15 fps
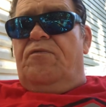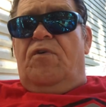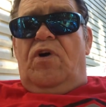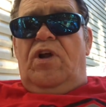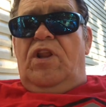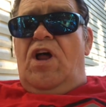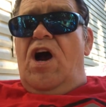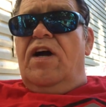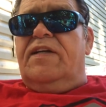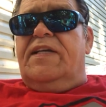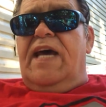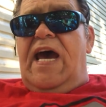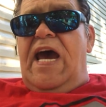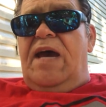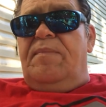for a long
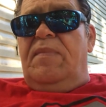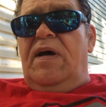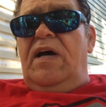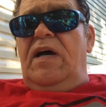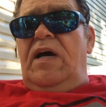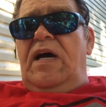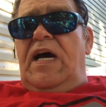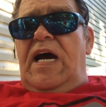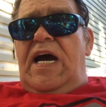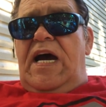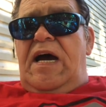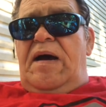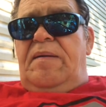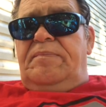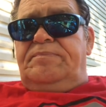time,
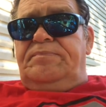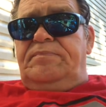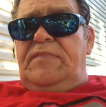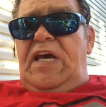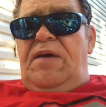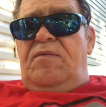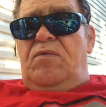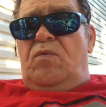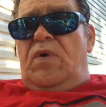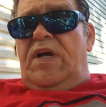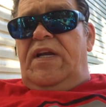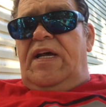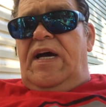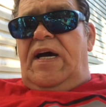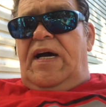even
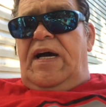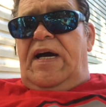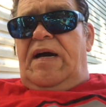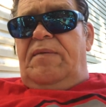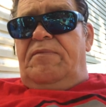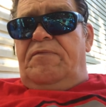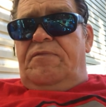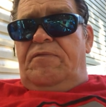when I